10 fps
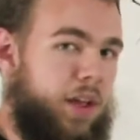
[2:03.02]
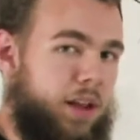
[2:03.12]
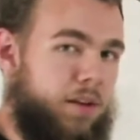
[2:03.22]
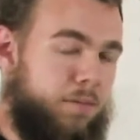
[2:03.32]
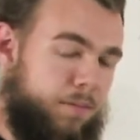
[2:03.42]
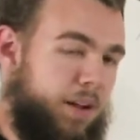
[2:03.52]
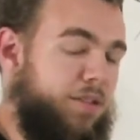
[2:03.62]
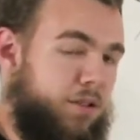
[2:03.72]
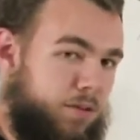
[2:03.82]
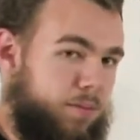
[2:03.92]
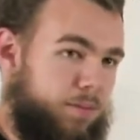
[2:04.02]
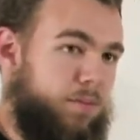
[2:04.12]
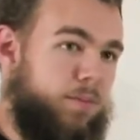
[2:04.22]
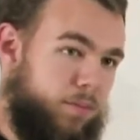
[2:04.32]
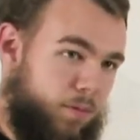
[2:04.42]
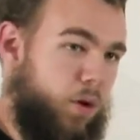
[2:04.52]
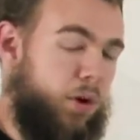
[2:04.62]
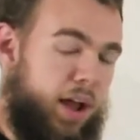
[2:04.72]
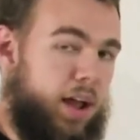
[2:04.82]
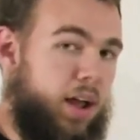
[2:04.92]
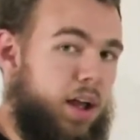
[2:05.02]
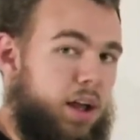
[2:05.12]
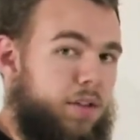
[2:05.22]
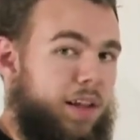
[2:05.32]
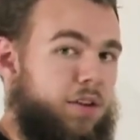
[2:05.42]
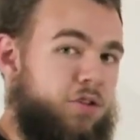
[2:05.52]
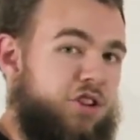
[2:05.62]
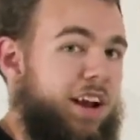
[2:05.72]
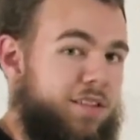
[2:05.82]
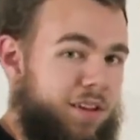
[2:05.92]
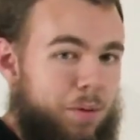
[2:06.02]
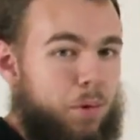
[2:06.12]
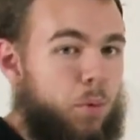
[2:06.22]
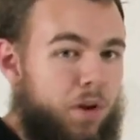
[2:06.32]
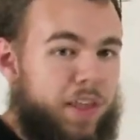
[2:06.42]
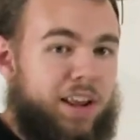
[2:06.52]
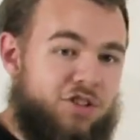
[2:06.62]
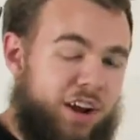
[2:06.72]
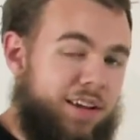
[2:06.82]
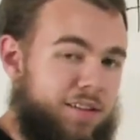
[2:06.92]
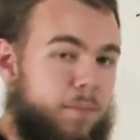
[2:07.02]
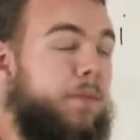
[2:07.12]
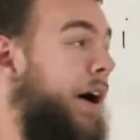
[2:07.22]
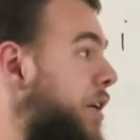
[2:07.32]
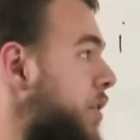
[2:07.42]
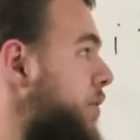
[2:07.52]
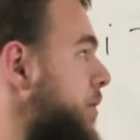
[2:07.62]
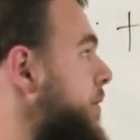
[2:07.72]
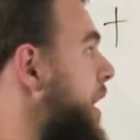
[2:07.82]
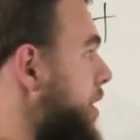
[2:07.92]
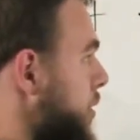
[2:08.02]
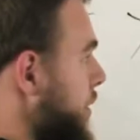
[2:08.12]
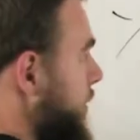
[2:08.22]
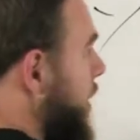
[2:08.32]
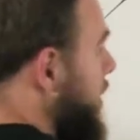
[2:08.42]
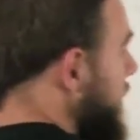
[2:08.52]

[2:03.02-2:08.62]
then it's okay. That's our checksum. We want that checksum value, the value of